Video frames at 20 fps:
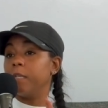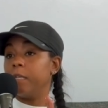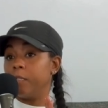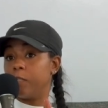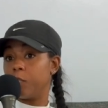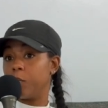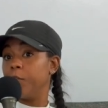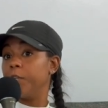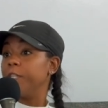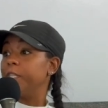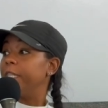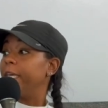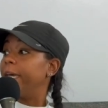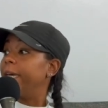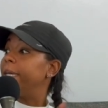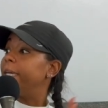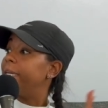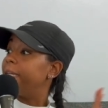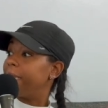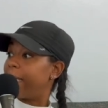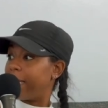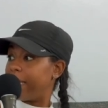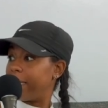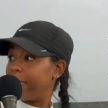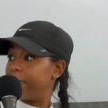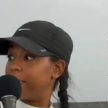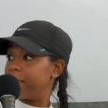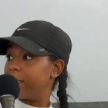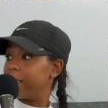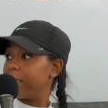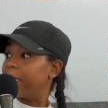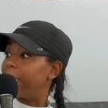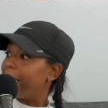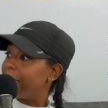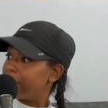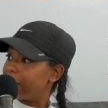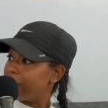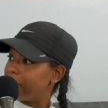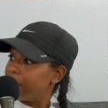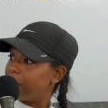it's good that it has
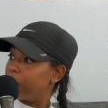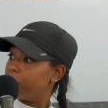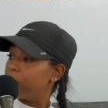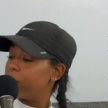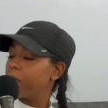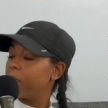lessened.